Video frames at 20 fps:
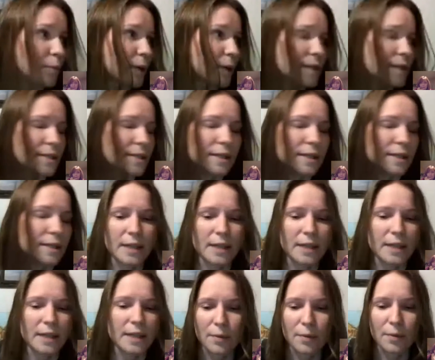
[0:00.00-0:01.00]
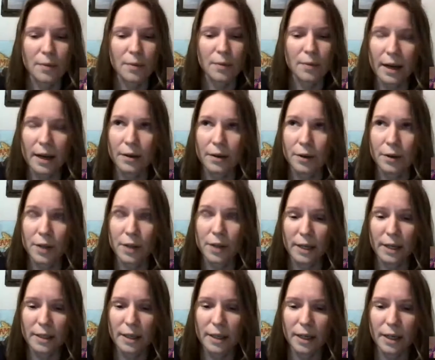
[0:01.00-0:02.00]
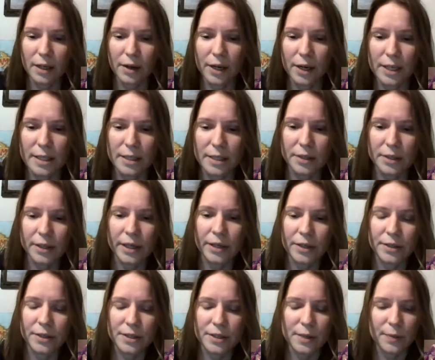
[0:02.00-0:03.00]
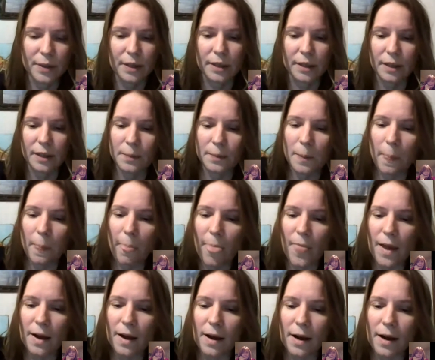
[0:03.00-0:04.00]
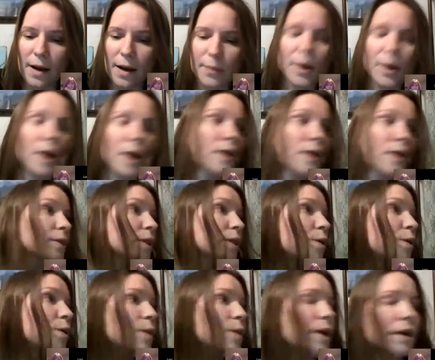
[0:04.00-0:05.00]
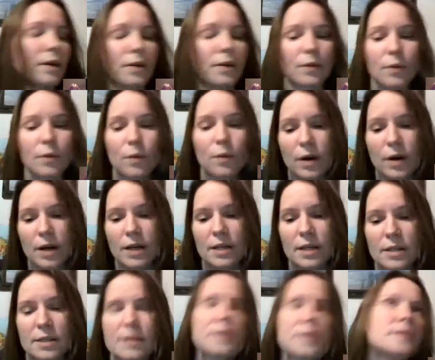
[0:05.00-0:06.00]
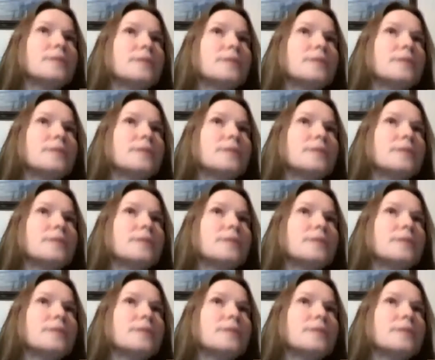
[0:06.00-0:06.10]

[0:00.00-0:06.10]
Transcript: breaks it down by, I don't know, like 9 criteria or something. And our low one was